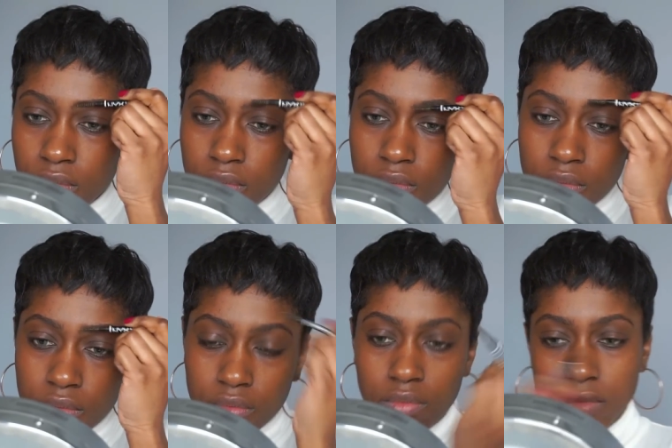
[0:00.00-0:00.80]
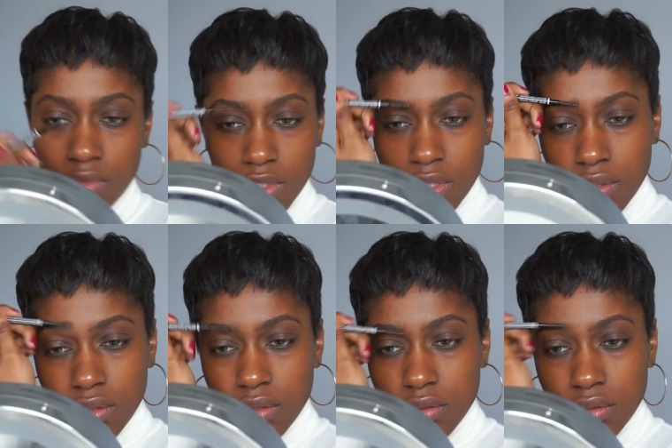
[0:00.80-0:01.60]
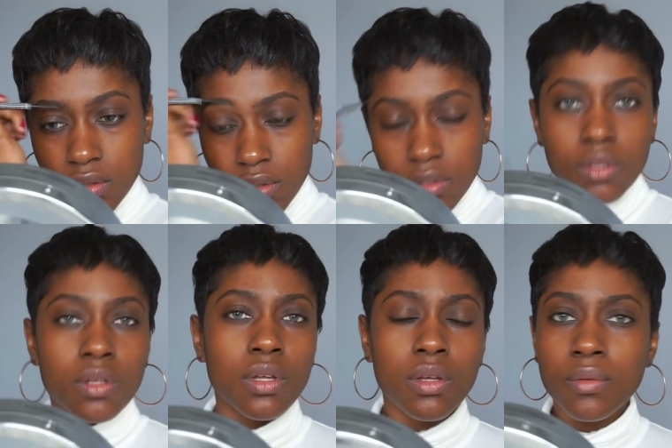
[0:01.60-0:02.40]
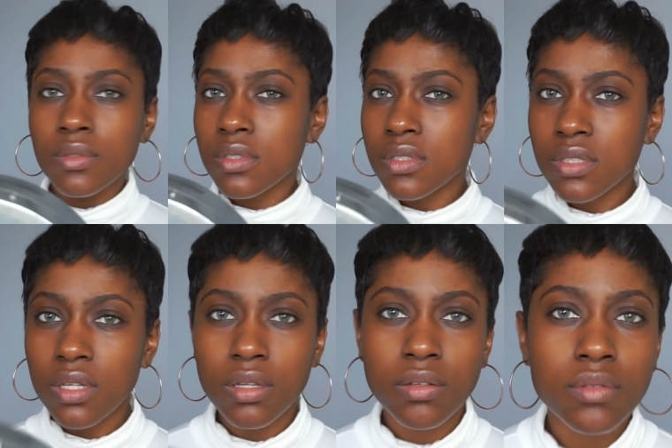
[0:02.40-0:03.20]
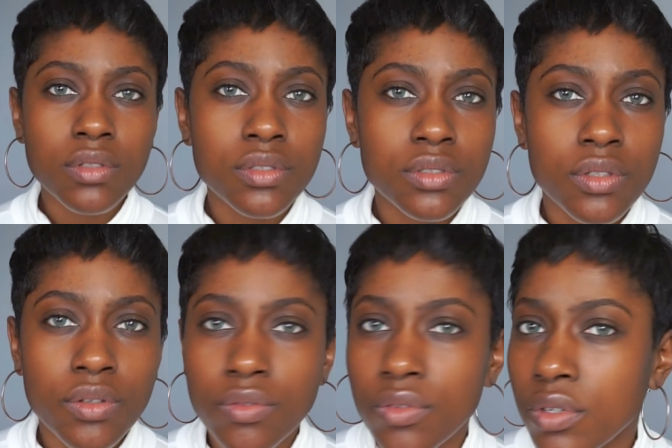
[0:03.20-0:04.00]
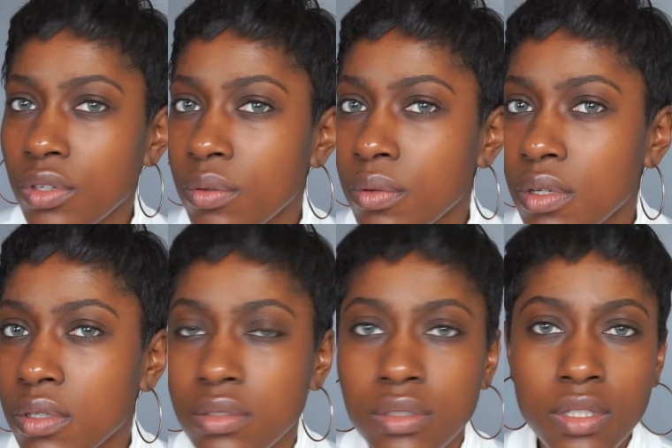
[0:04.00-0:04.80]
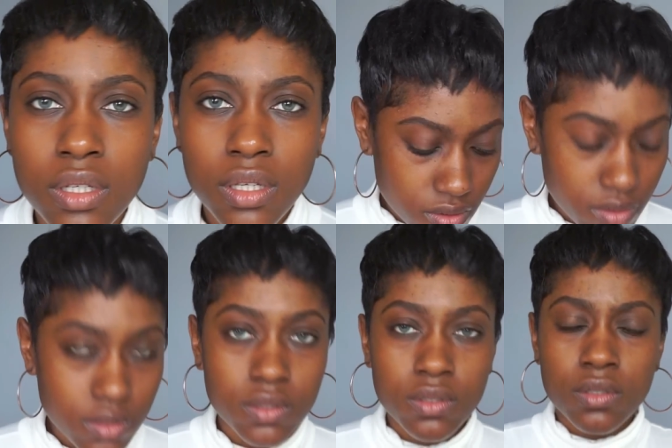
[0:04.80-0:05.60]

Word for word: now I'm just finishing off brushing my brows and brushing spoolie through. They look quite decent to me.